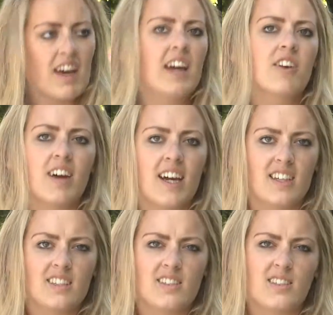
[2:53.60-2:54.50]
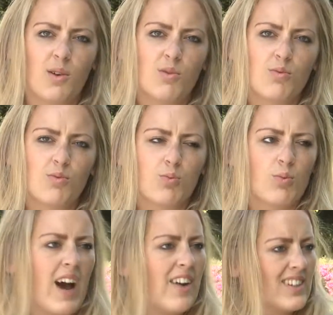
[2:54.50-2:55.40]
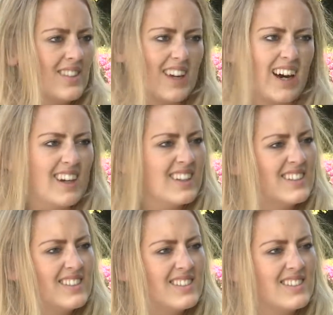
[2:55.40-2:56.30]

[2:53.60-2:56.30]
Okay, great. So where is the Cal?